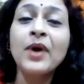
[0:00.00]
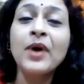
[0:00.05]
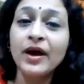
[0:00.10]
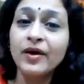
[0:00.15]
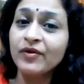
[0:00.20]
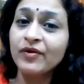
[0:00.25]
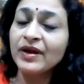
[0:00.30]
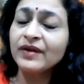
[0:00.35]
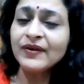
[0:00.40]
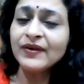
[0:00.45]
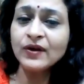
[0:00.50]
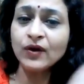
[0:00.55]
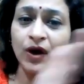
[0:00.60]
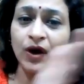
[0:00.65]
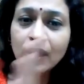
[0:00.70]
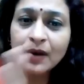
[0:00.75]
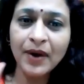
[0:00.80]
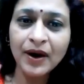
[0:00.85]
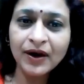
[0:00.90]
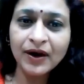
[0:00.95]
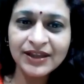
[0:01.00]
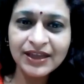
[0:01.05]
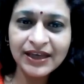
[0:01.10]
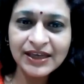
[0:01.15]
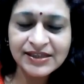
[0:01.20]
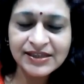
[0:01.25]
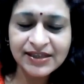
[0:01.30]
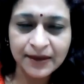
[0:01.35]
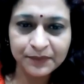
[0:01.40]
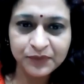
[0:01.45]
when we talk about
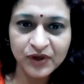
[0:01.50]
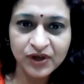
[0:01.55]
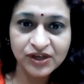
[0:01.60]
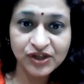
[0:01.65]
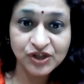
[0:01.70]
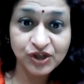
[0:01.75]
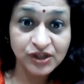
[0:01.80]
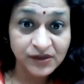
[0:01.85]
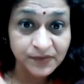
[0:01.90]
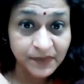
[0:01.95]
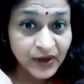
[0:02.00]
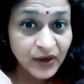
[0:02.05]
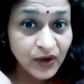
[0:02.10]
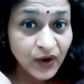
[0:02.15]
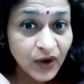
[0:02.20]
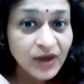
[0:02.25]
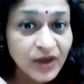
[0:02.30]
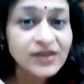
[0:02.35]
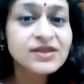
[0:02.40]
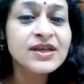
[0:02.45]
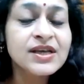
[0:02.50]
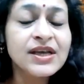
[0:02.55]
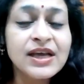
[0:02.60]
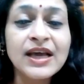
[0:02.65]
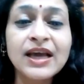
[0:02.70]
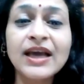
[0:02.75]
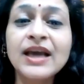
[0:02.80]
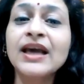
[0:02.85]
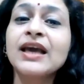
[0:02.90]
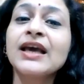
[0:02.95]
these Saptarishis, because
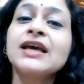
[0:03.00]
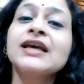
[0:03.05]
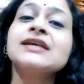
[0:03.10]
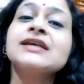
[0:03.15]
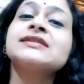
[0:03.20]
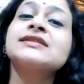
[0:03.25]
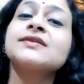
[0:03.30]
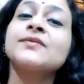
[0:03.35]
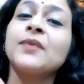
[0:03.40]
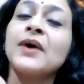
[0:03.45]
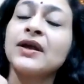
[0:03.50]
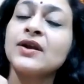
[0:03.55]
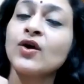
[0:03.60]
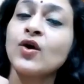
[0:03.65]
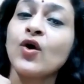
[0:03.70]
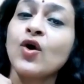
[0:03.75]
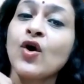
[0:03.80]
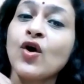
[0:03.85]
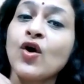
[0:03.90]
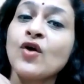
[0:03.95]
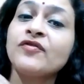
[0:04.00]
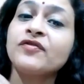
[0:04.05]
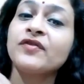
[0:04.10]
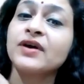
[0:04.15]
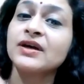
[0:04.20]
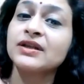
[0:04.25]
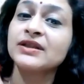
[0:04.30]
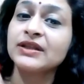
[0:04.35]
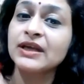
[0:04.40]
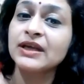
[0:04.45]
he is one of
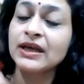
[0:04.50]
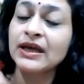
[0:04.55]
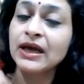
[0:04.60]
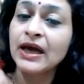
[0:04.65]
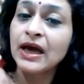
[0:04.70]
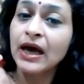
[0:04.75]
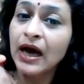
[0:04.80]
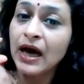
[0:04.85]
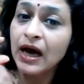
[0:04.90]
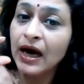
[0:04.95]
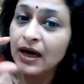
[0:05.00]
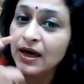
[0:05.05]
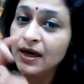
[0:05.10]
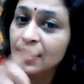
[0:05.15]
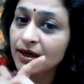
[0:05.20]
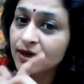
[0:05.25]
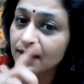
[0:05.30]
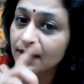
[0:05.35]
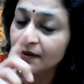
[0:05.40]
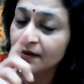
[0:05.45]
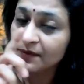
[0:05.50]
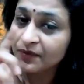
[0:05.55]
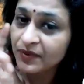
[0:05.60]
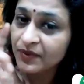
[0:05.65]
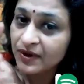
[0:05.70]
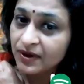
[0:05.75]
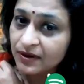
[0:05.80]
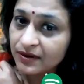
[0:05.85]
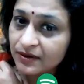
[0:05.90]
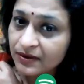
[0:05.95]
the, uh,
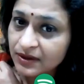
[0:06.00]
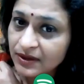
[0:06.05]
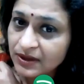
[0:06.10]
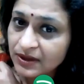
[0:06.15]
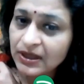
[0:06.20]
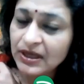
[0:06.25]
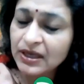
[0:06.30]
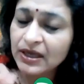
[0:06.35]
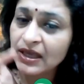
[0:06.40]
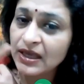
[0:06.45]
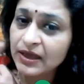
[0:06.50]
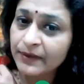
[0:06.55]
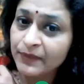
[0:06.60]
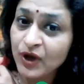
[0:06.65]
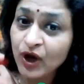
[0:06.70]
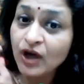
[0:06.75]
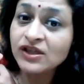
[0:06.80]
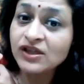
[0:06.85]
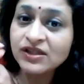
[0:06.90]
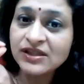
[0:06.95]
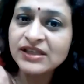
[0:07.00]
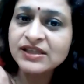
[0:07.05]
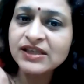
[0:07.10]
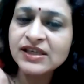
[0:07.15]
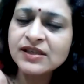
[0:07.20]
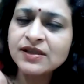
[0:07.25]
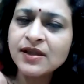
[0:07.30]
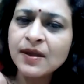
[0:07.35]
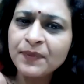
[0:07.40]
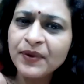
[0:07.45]
because
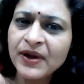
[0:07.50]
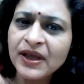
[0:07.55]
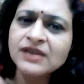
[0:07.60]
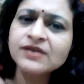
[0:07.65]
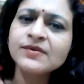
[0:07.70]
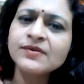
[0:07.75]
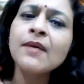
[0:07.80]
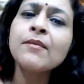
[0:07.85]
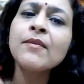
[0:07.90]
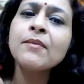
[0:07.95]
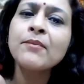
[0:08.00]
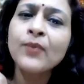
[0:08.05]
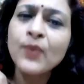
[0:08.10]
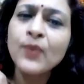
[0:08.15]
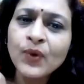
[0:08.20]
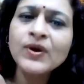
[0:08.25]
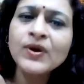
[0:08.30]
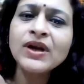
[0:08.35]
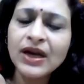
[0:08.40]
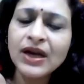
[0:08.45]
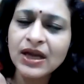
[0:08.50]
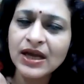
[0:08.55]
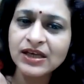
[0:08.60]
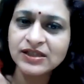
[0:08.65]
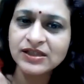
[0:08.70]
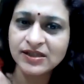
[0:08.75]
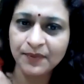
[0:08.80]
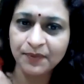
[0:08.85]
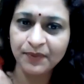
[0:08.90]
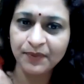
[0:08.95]
this is the place where moon
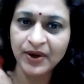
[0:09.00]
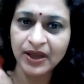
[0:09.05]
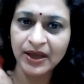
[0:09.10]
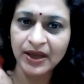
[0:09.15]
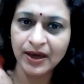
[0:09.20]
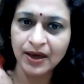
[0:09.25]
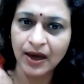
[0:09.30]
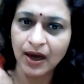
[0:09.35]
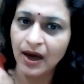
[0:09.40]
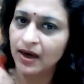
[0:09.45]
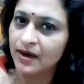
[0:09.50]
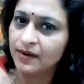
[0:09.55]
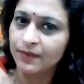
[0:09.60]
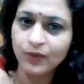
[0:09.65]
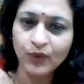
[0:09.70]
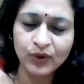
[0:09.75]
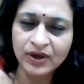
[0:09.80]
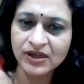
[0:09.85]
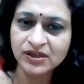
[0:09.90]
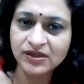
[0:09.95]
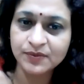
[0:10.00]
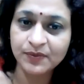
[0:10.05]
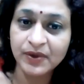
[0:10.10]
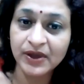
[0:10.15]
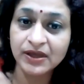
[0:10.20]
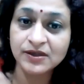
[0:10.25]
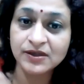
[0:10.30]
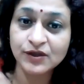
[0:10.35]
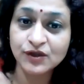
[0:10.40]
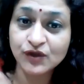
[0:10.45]
is play, our moon is
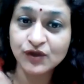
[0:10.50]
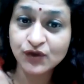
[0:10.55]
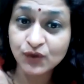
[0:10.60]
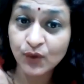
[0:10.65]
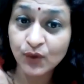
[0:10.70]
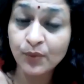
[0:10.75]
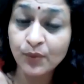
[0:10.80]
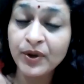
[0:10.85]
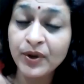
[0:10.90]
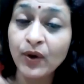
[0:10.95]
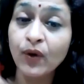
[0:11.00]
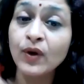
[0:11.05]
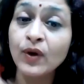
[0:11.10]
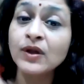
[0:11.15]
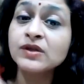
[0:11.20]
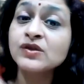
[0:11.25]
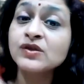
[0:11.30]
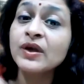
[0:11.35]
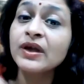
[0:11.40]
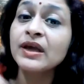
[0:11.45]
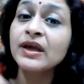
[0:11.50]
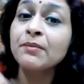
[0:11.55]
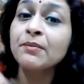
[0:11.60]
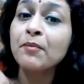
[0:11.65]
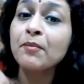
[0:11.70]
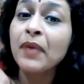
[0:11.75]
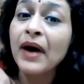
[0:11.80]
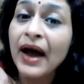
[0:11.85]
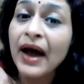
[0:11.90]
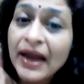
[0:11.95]
placed. So we also
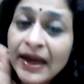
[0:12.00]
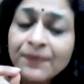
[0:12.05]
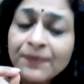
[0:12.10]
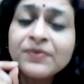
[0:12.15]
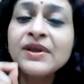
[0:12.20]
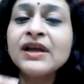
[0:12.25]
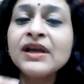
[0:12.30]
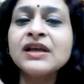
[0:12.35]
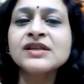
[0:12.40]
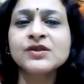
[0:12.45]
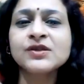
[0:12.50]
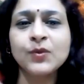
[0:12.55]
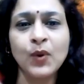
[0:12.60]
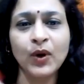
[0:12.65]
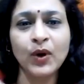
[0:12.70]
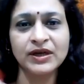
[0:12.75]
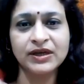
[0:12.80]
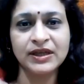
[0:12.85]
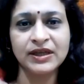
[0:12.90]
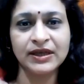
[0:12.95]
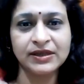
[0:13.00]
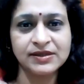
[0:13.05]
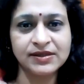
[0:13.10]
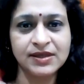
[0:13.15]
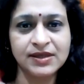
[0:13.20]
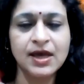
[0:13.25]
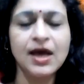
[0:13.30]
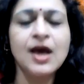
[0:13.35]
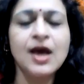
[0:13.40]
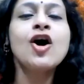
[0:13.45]
imbibe these
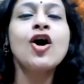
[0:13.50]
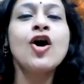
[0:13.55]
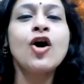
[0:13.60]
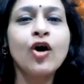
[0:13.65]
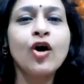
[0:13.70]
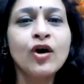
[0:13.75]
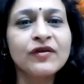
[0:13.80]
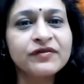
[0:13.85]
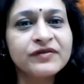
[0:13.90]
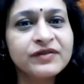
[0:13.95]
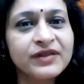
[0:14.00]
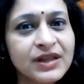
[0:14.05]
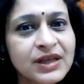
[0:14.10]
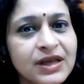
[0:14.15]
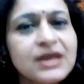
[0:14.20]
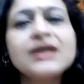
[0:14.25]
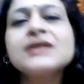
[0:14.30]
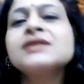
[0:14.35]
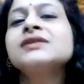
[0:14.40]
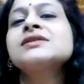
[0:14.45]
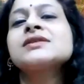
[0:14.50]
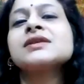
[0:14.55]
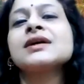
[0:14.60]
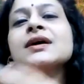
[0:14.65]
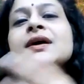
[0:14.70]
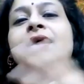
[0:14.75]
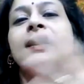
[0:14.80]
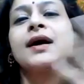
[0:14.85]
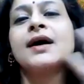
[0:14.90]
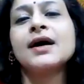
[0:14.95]
qualities of these